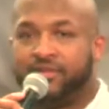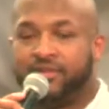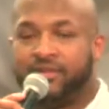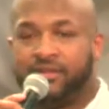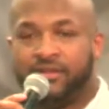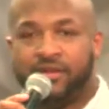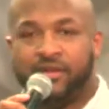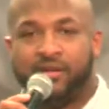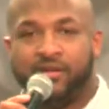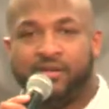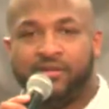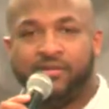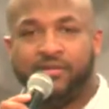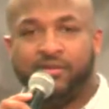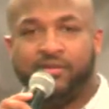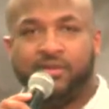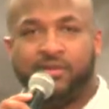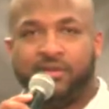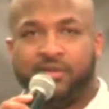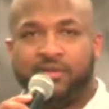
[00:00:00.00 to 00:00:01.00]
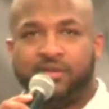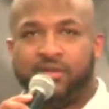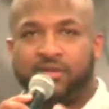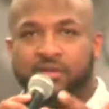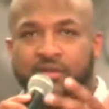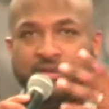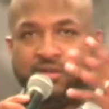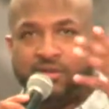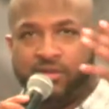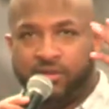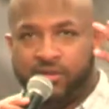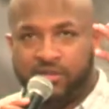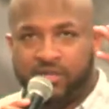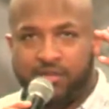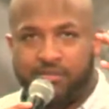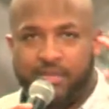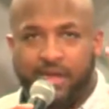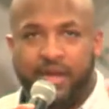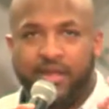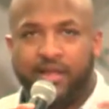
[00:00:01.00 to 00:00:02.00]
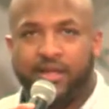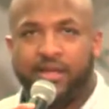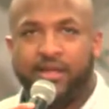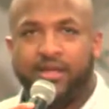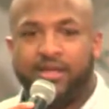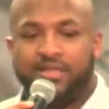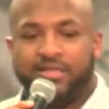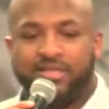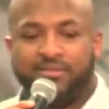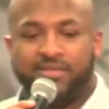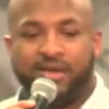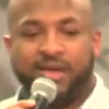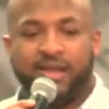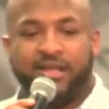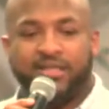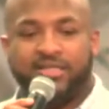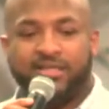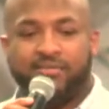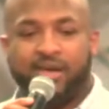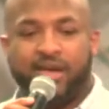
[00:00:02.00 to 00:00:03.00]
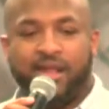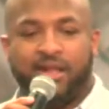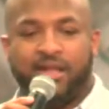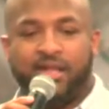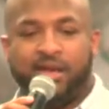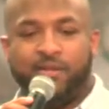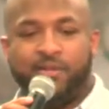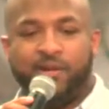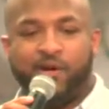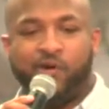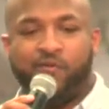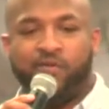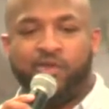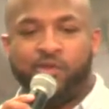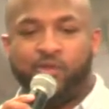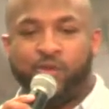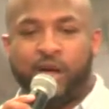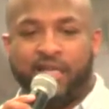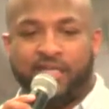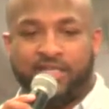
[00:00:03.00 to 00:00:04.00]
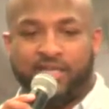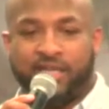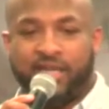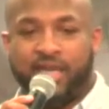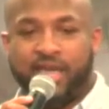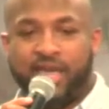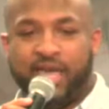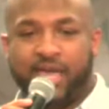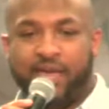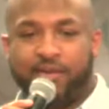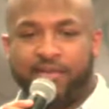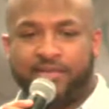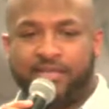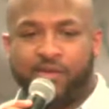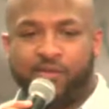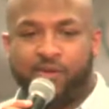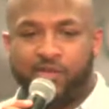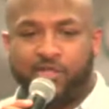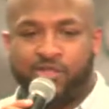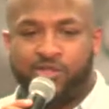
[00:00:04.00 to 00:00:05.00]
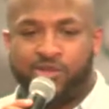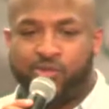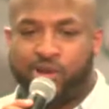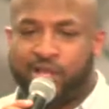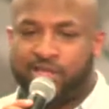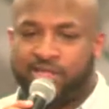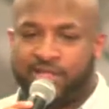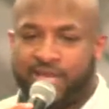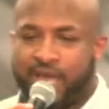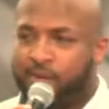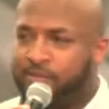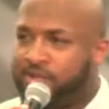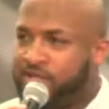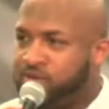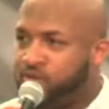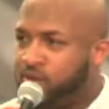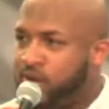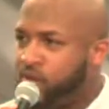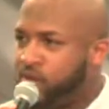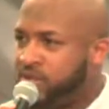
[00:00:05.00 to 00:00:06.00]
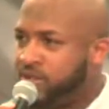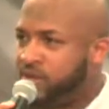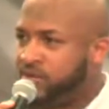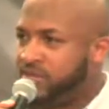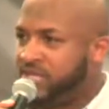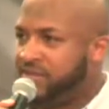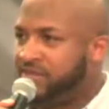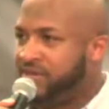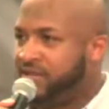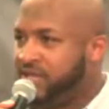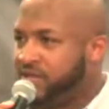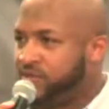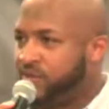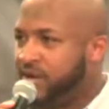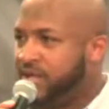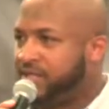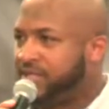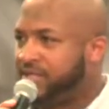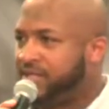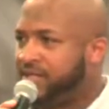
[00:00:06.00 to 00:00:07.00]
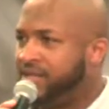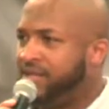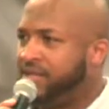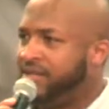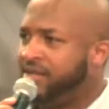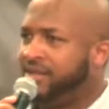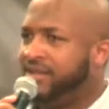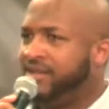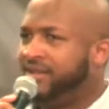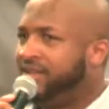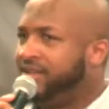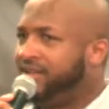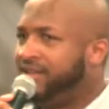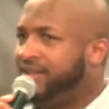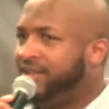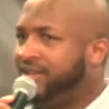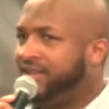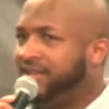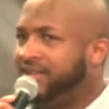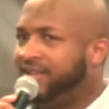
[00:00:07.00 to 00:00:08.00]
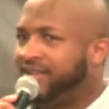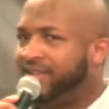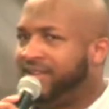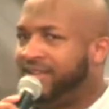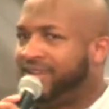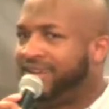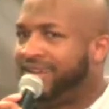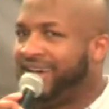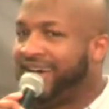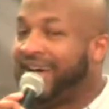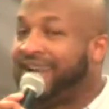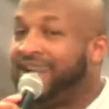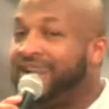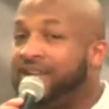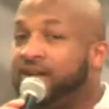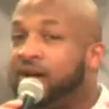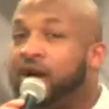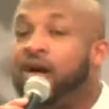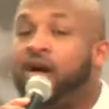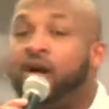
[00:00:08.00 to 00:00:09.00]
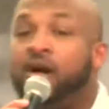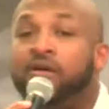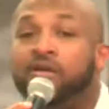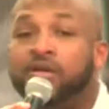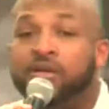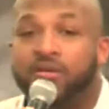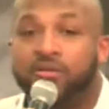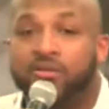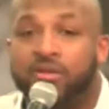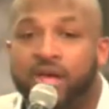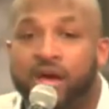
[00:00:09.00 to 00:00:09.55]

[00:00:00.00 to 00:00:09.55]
You know, you, you, you, somebody, somebody, somebody coming over, you watching the game, and say, what you doing watching the game? Let's, what's on TV? Let's watch it. I didn't call you to